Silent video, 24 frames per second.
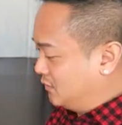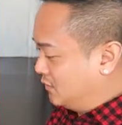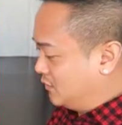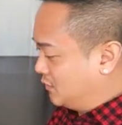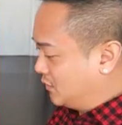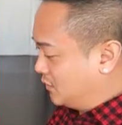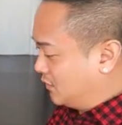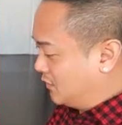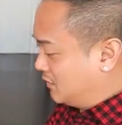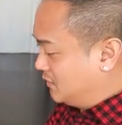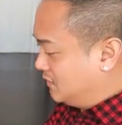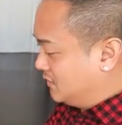
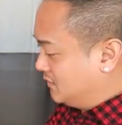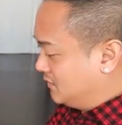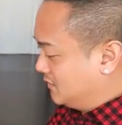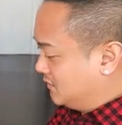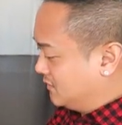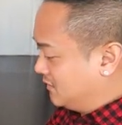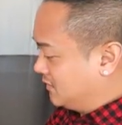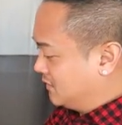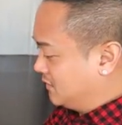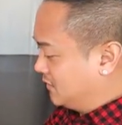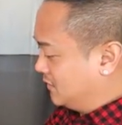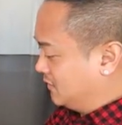draw.
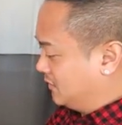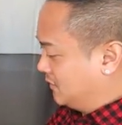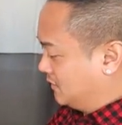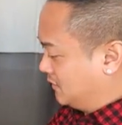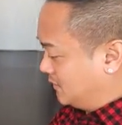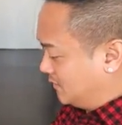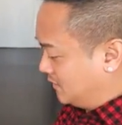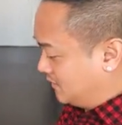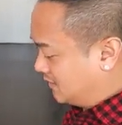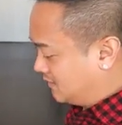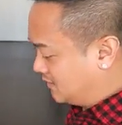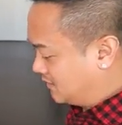
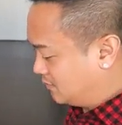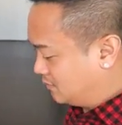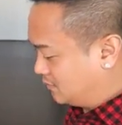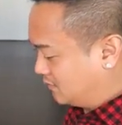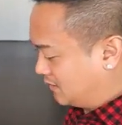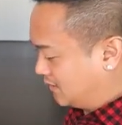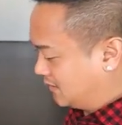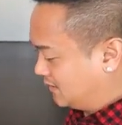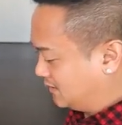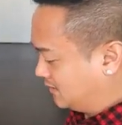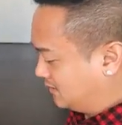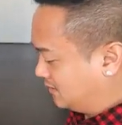So that's
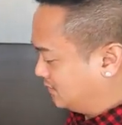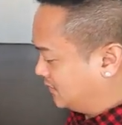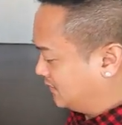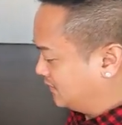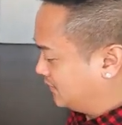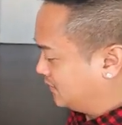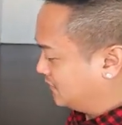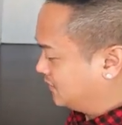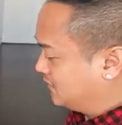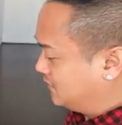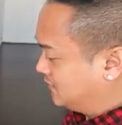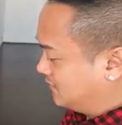what I did
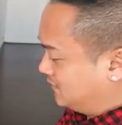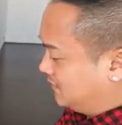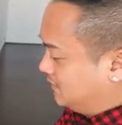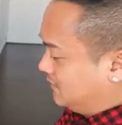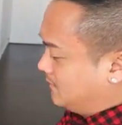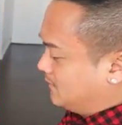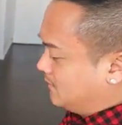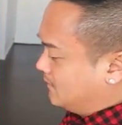before.